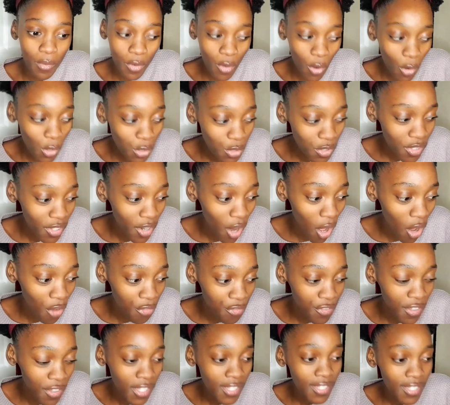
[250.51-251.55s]
Go to that
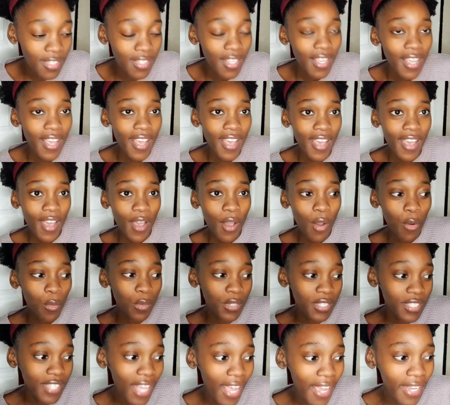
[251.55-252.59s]
office,
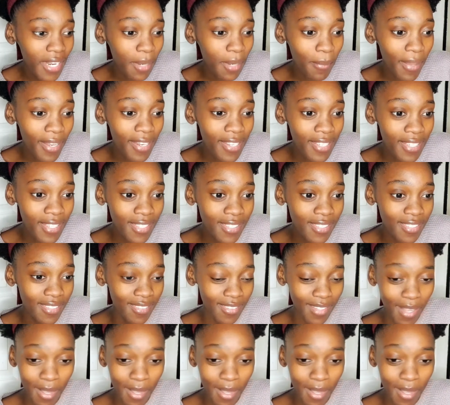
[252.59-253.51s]
we sign a lease.